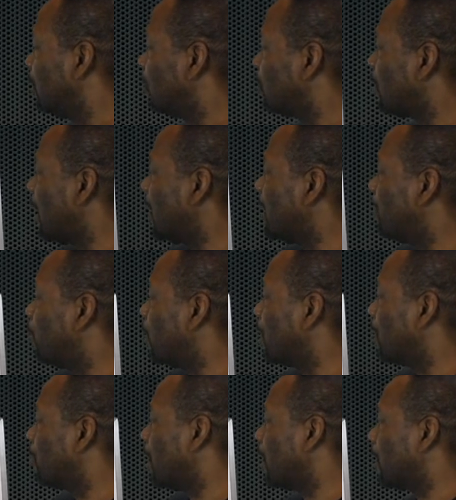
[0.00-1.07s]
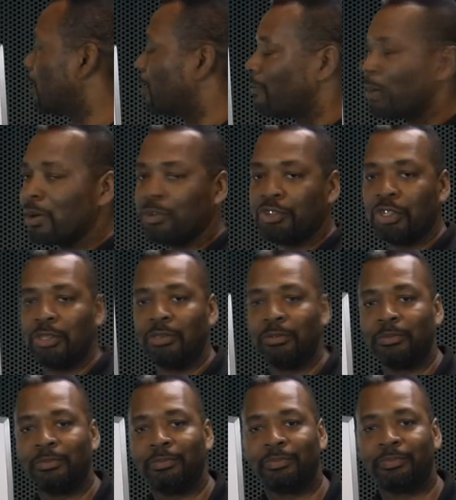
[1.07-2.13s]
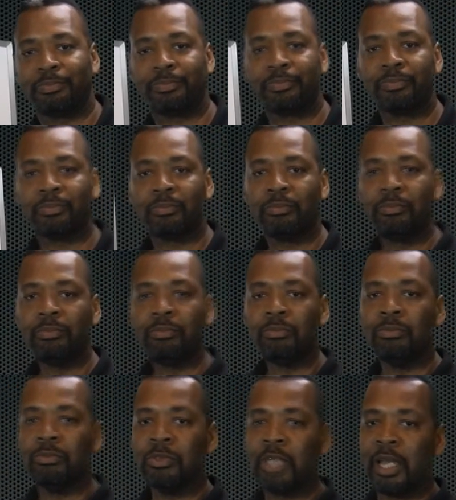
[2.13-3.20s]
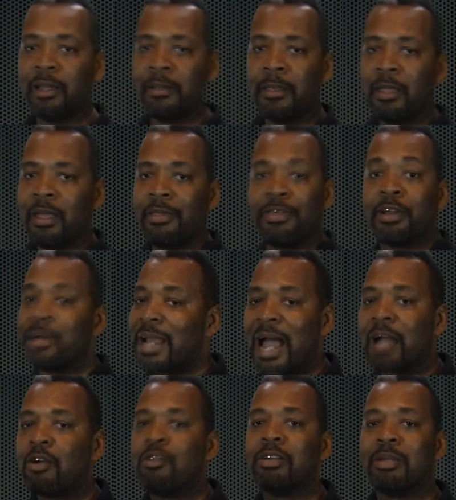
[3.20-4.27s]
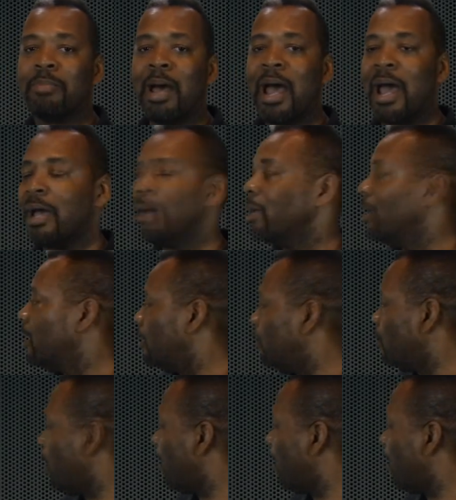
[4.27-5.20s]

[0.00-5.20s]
trying to bring about a conversion. Okay? They're not going to buy. You